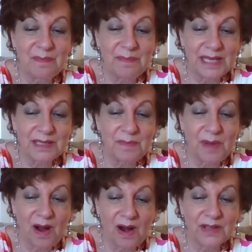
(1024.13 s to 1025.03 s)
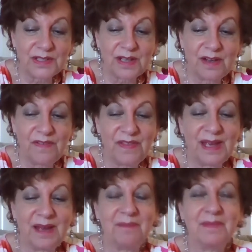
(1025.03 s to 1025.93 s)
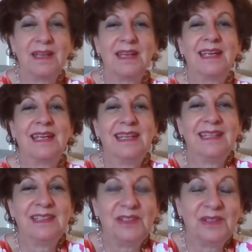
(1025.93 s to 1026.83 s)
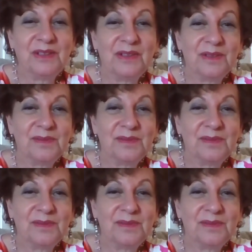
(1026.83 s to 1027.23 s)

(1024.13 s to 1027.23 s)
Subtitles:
best parts of them in you.